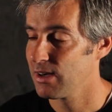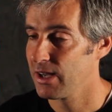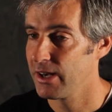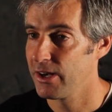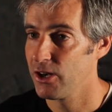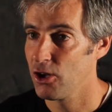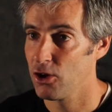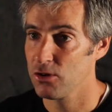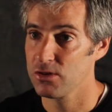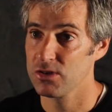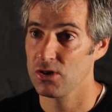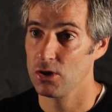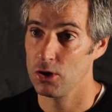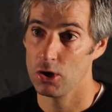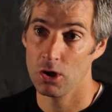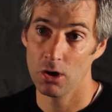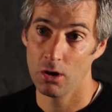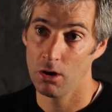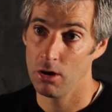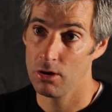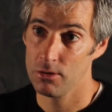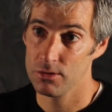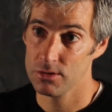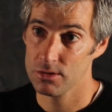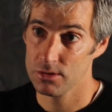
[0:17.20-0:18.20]
are not so
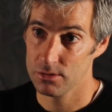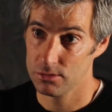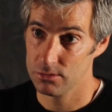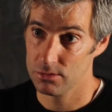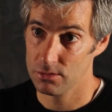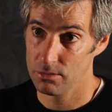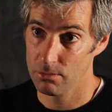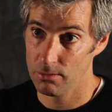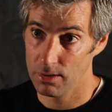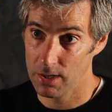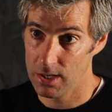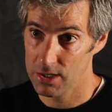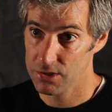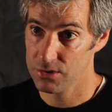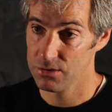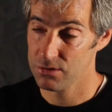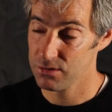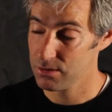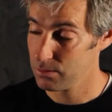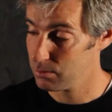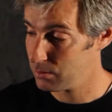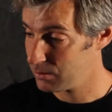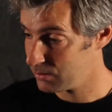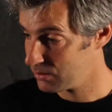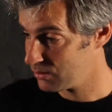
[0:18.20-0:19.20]
close to the
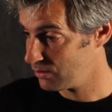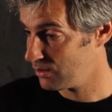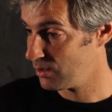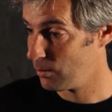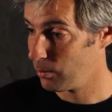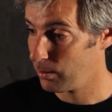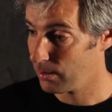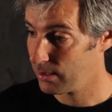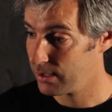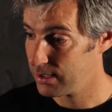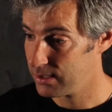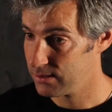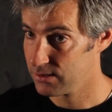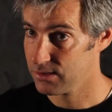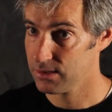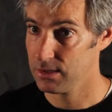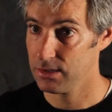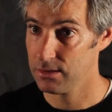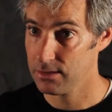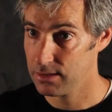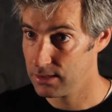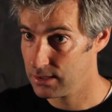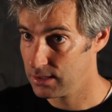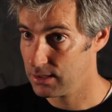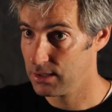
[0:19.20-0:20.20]
relationship between the players
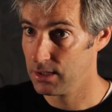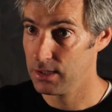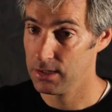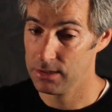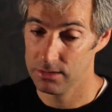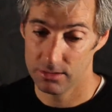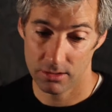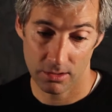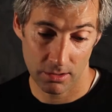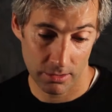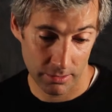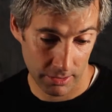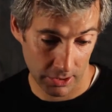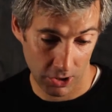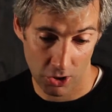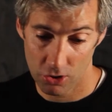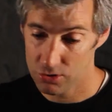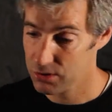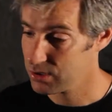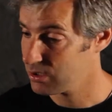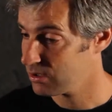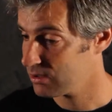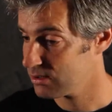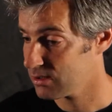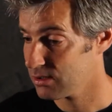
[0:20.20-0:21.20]
here and, and you know, the
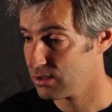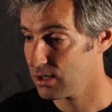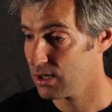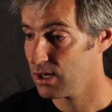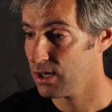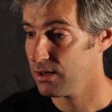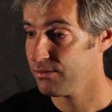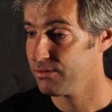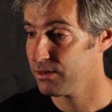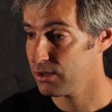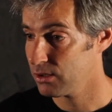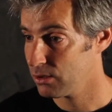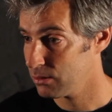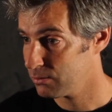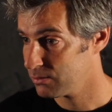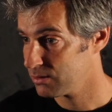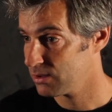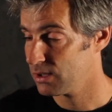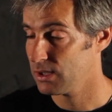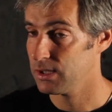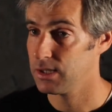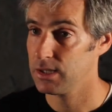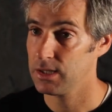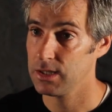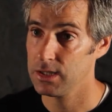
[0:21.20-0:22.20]
coaching staff and
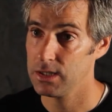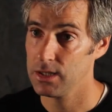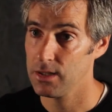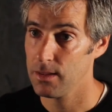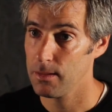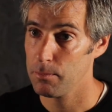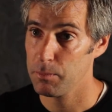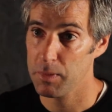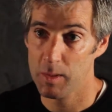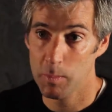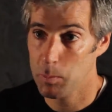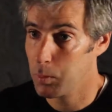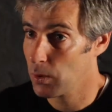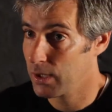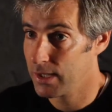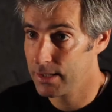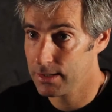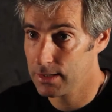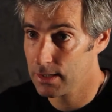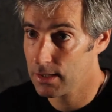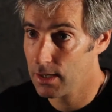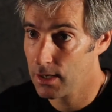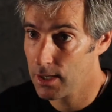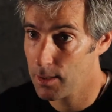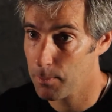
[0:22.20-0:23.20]
obviously the uh, the people
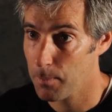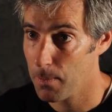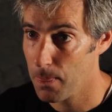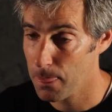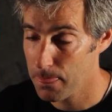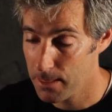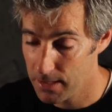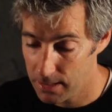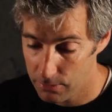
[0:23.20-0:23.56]
at the club.